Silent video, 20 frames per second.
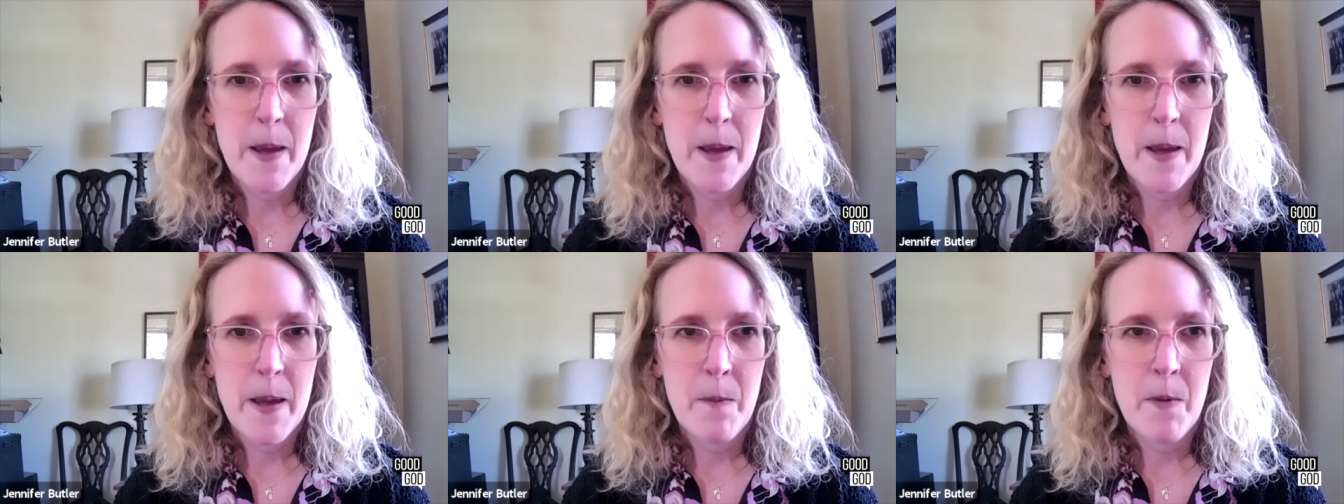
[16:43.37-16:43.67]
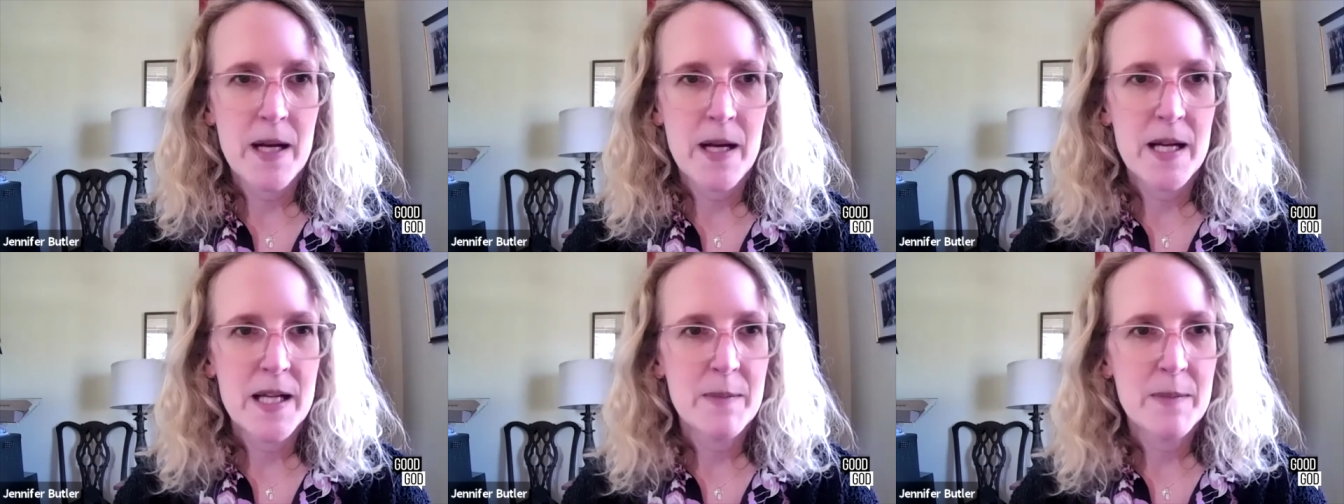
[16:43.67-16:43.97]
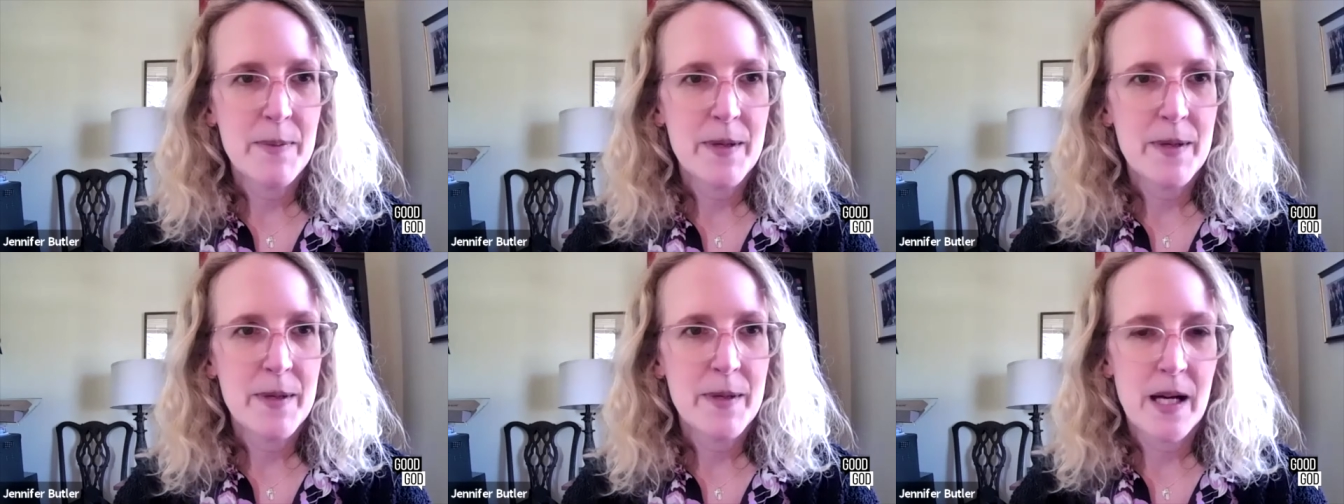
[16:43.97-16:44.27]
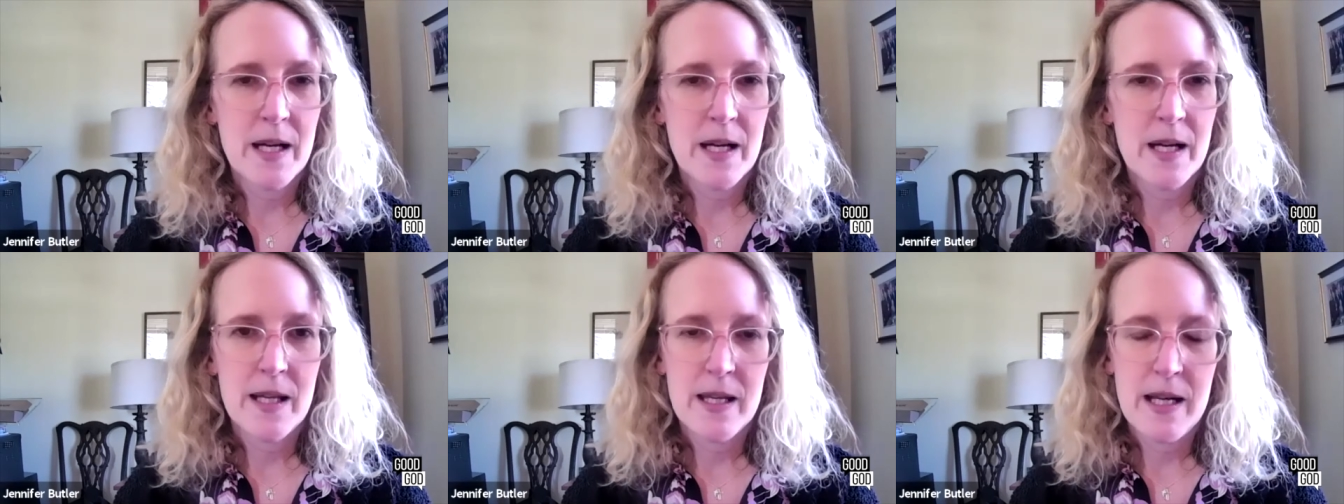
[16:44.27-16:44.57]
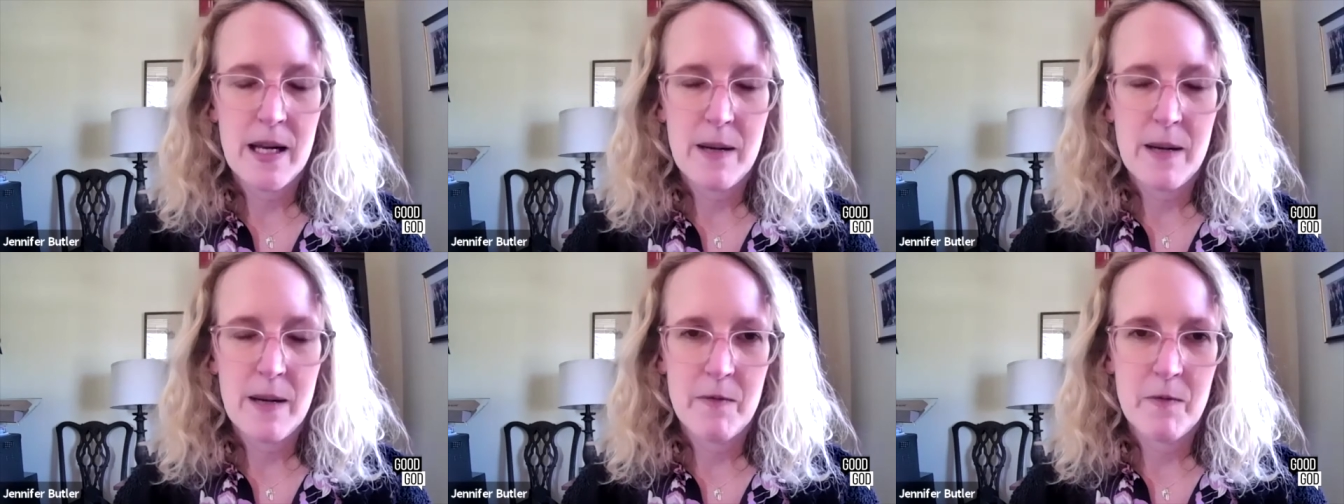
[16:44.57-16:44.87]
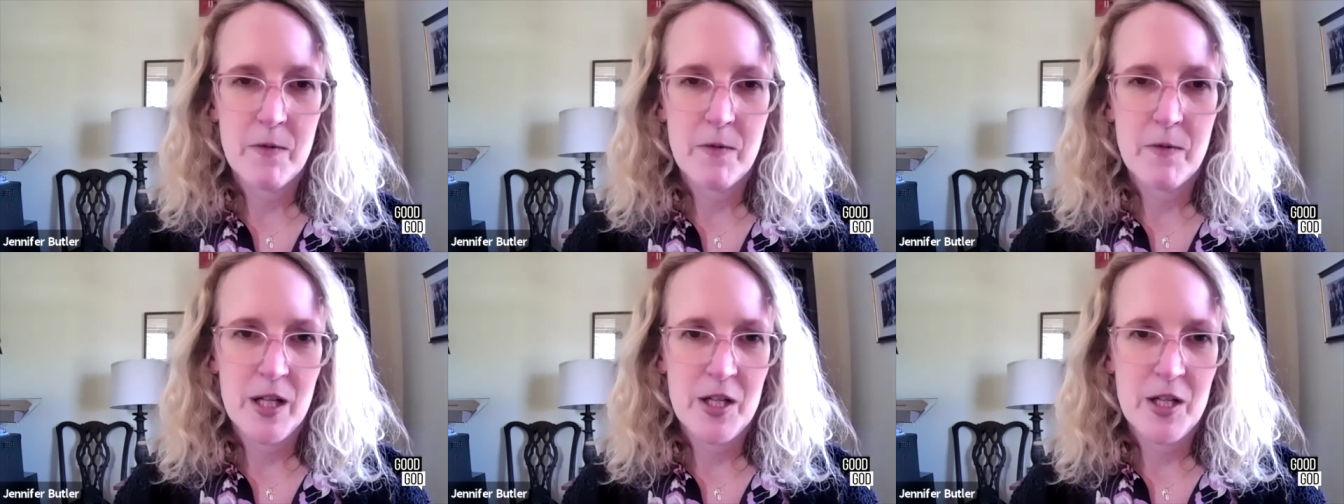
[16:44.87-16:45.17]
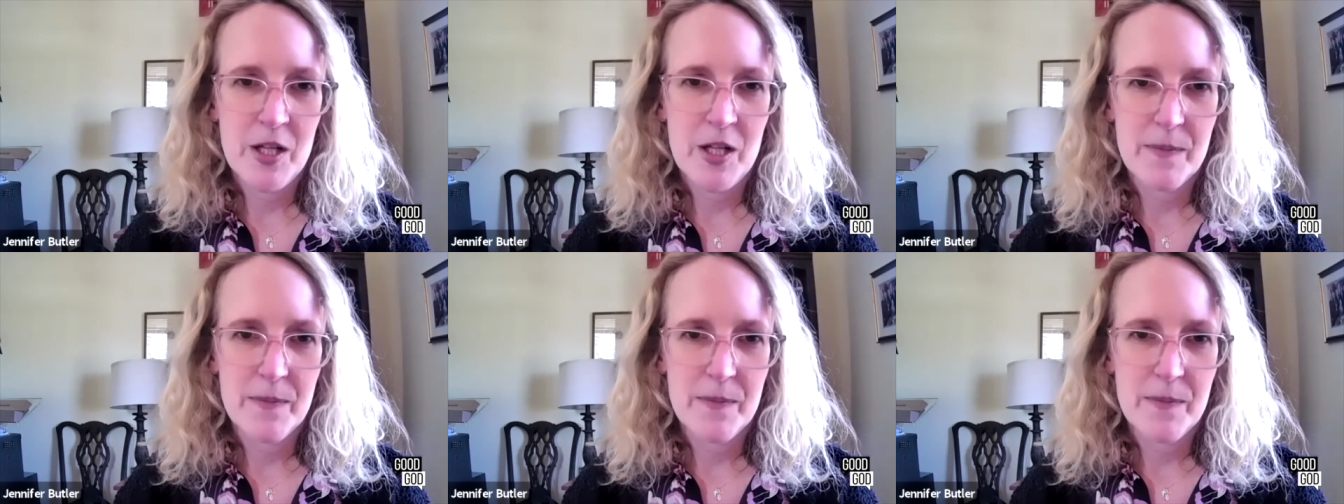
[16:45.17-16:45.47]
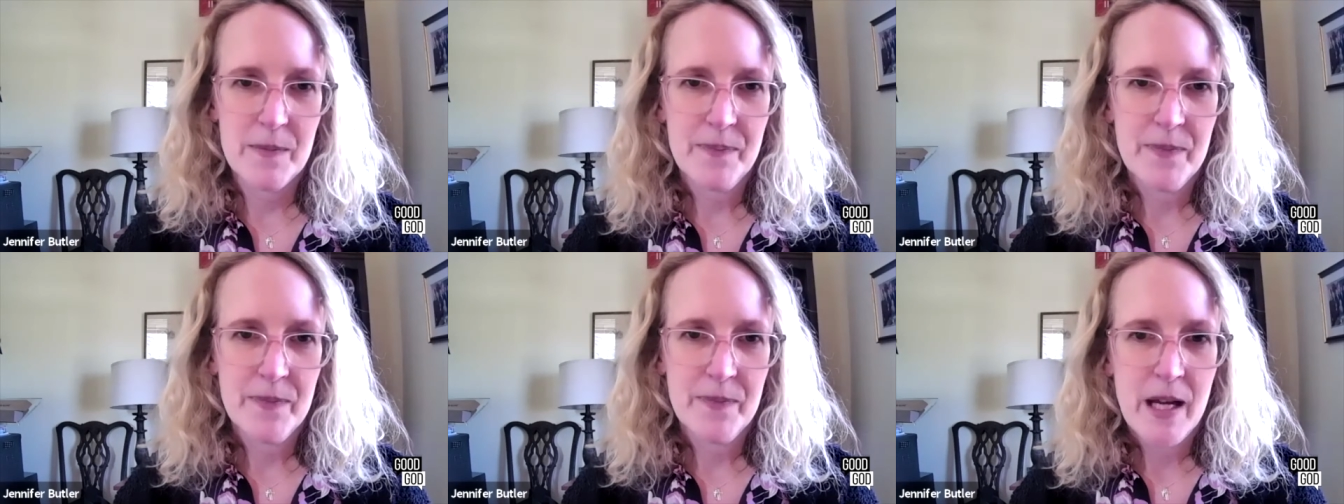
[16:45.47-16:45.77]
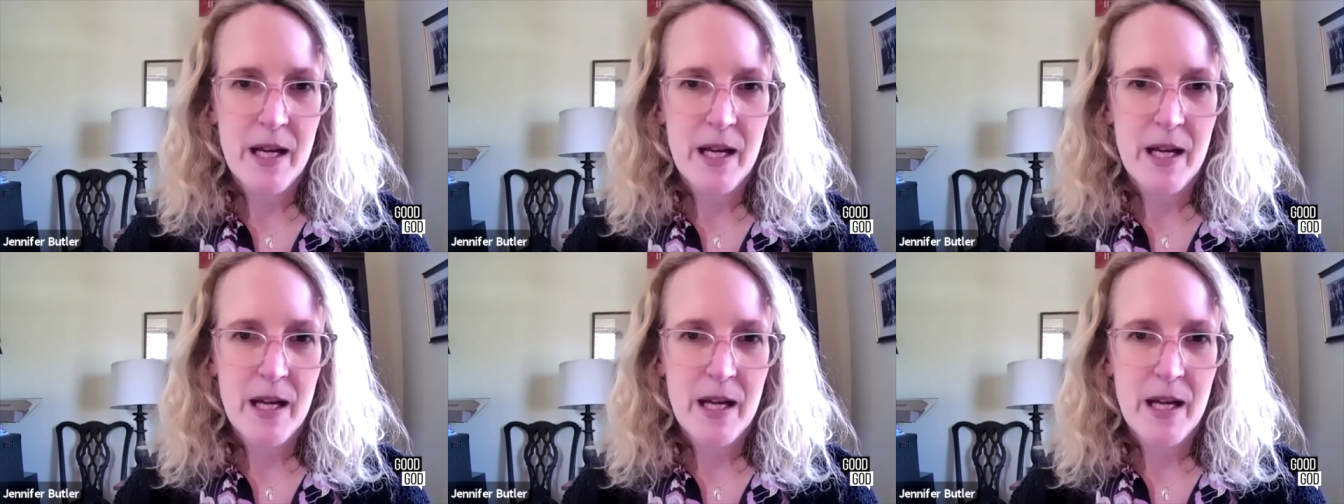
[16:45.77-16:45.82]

what has been done in the name of religion.